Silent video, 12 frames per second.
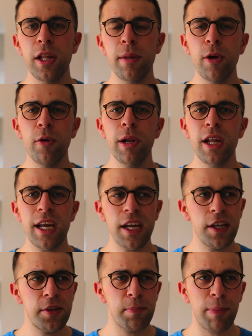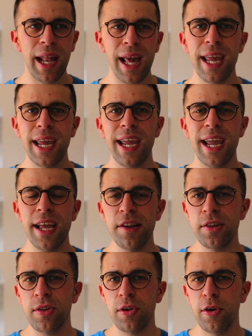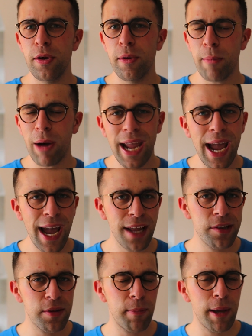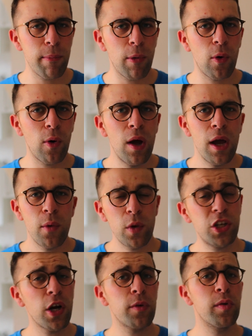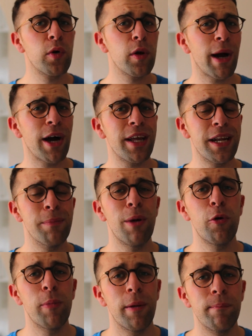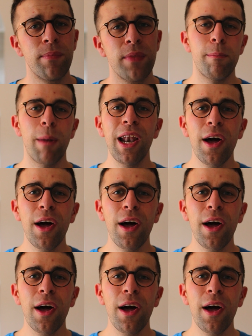at the moment is playing into my hands a bit more, which I'll talk about in a moment. My